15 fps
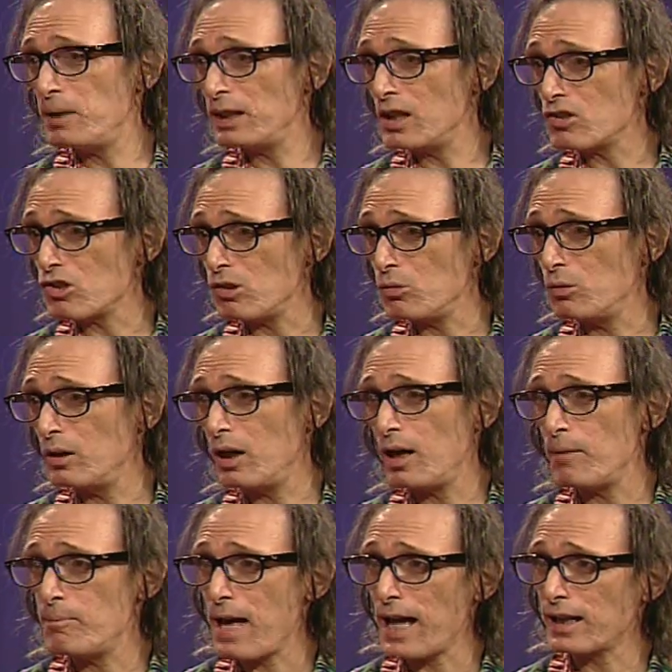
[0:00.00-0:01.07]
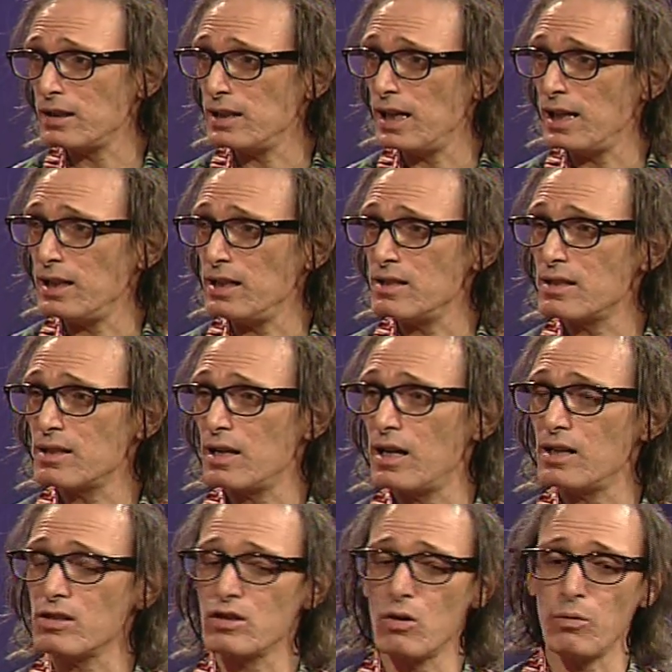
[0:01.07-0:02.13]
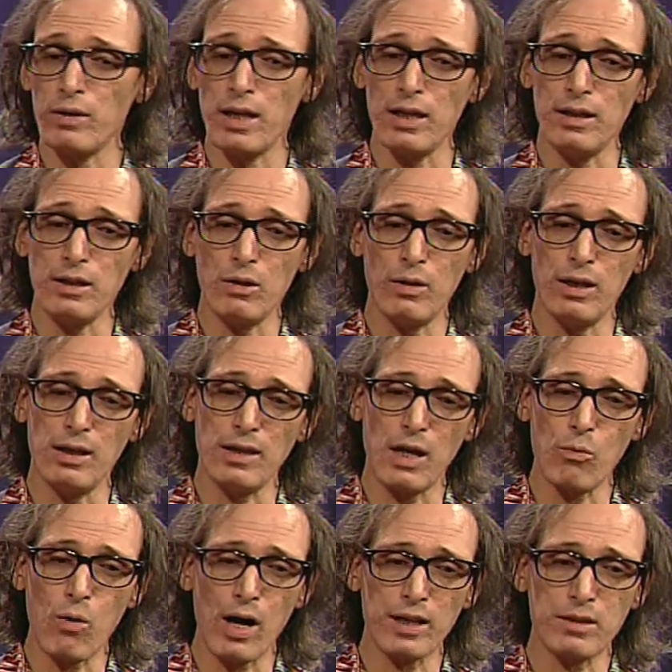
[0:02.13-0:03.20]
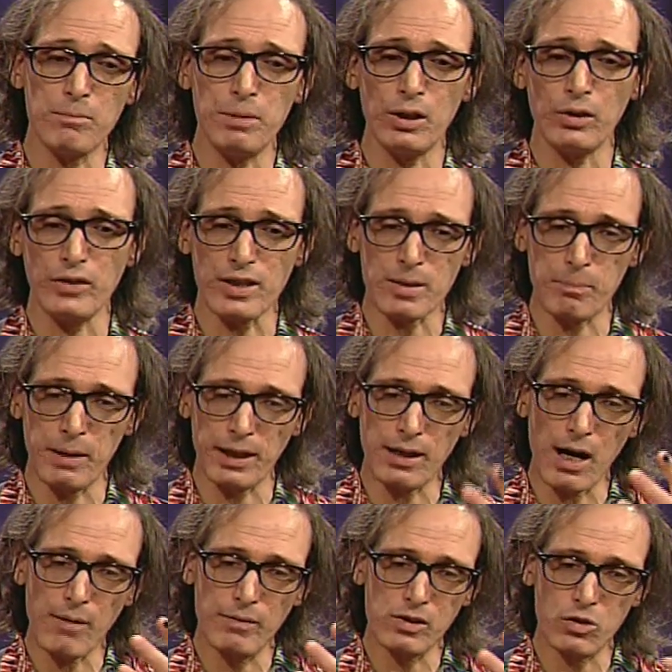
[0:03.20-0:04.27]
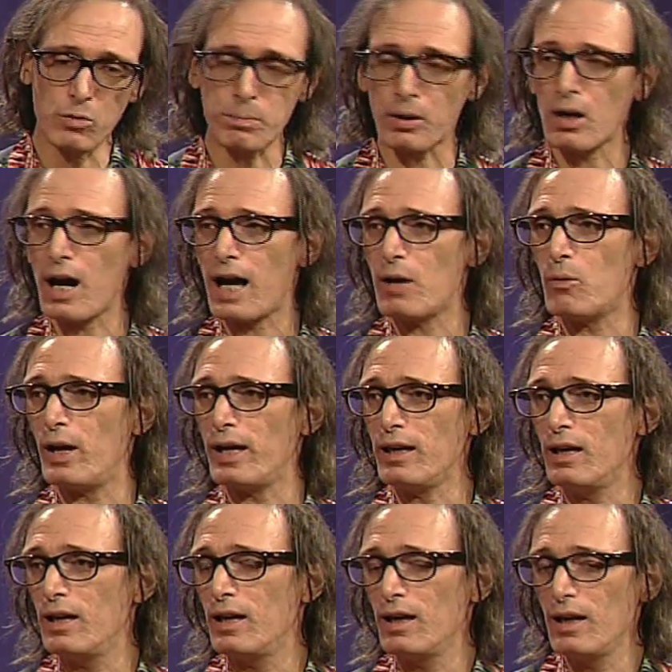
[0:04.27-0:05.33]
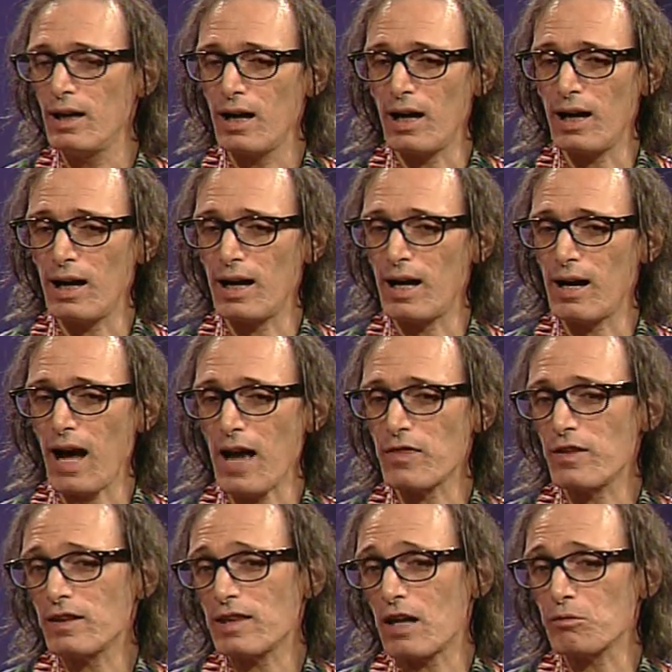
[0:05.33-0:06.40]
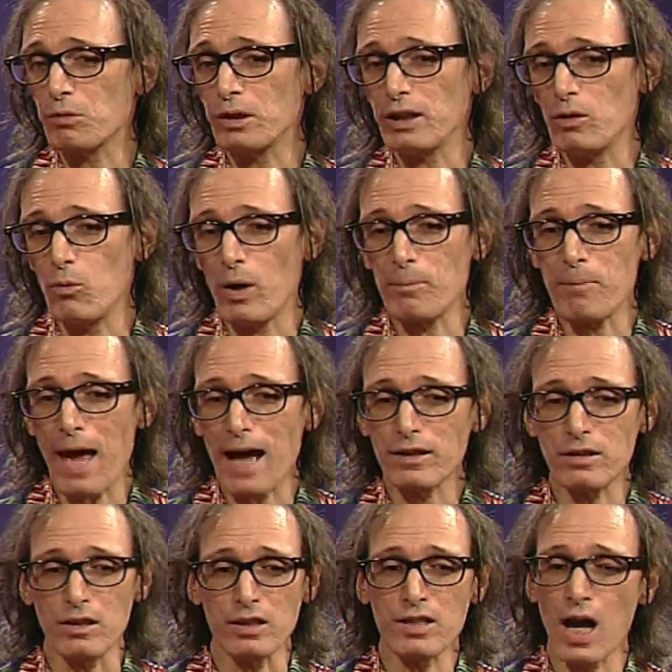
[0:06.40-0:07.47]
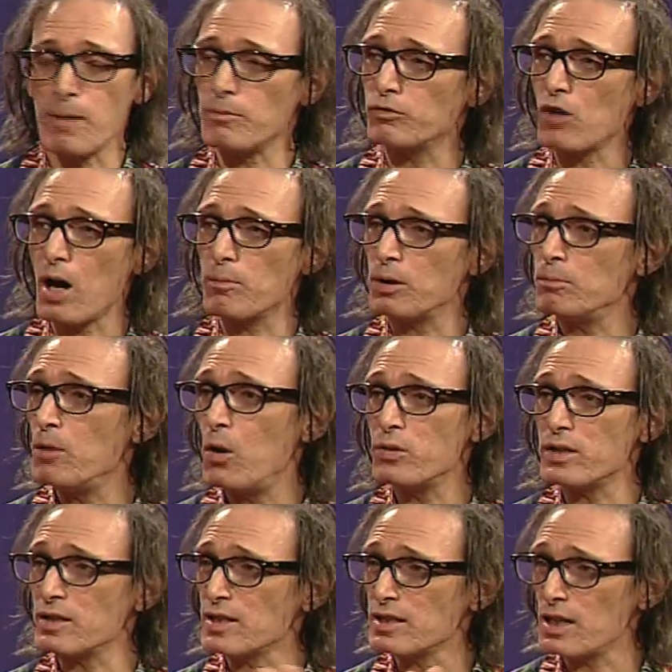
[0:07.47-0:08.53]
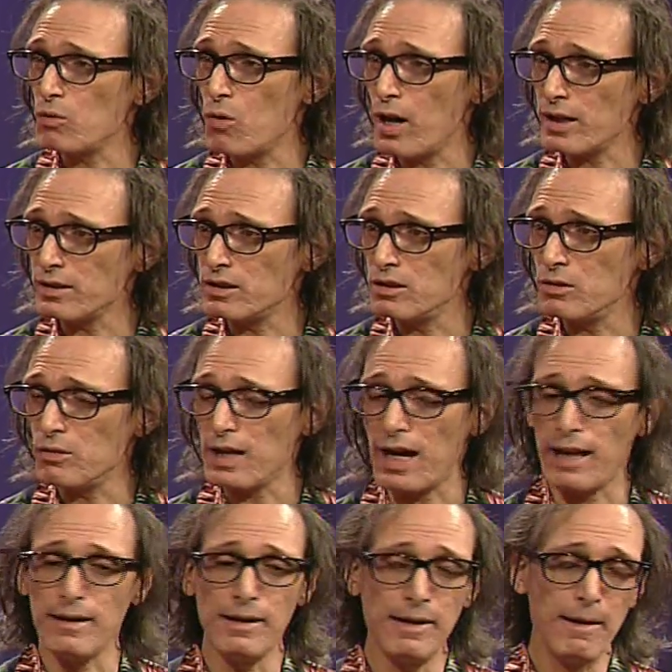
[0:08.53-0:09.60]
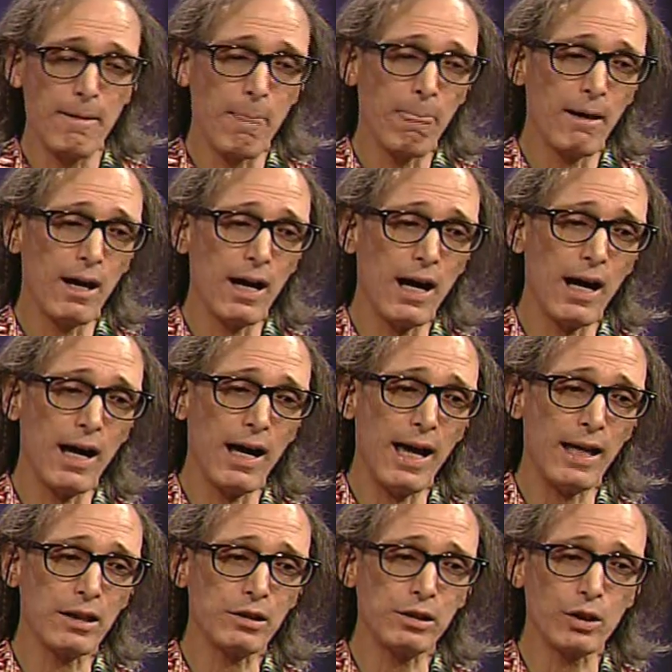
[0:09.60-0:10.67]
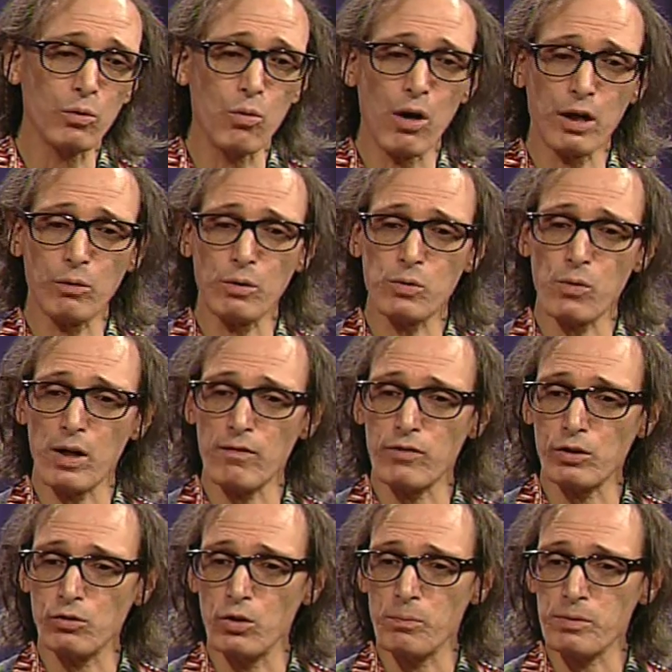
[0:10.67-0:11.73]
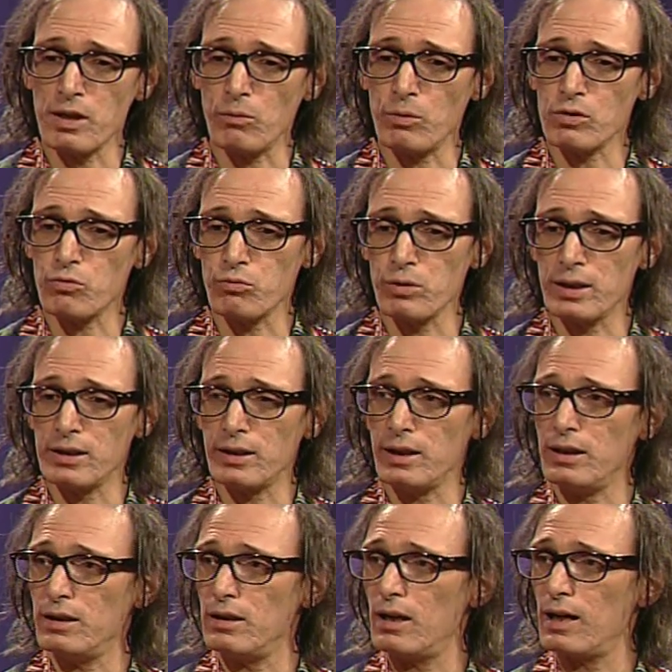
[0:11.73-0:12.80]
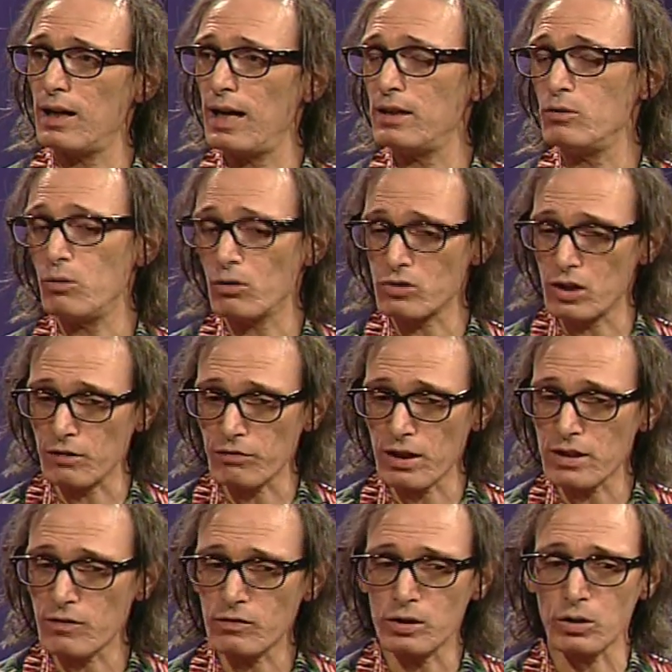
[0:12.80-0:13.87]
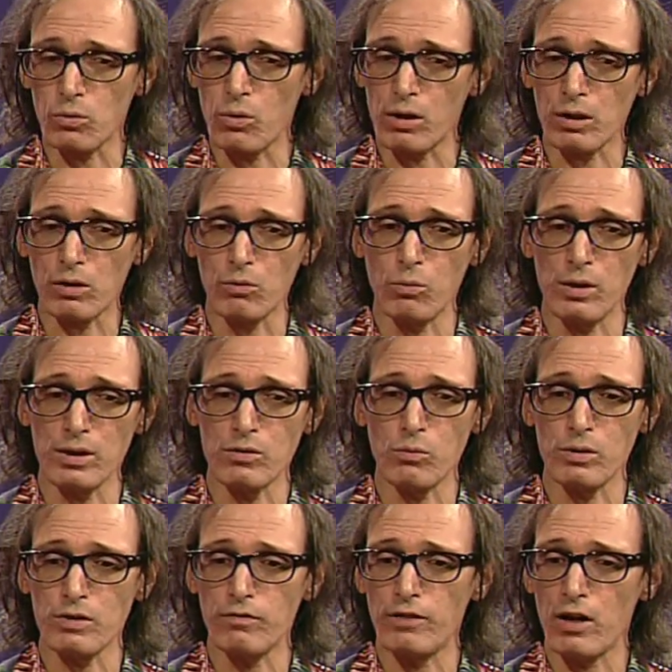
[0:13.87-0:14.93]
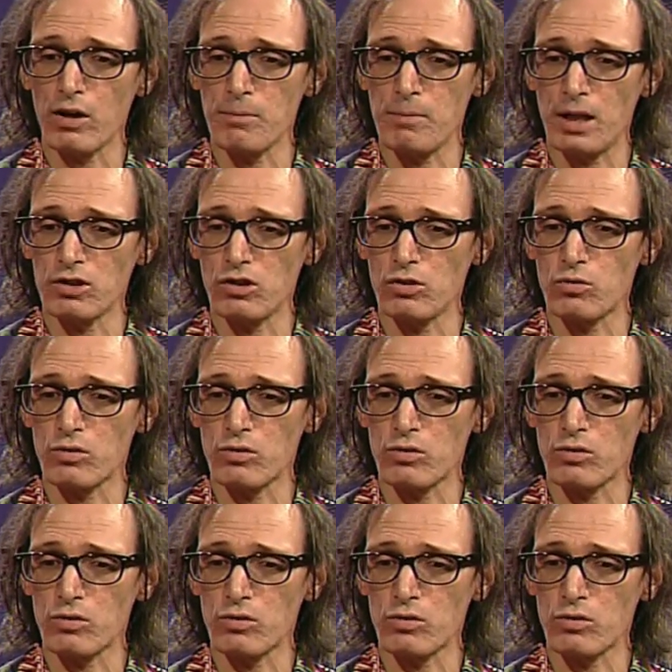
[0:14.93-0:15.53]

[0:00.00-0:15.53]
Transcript: a big issue back in the 80s. So they wanted to build this big super highway. I think that really went back to the time of Robert Moses that they wanted to do that. And Clearwater was one of the groups that was really, and New York City Friends of Clearwater was very much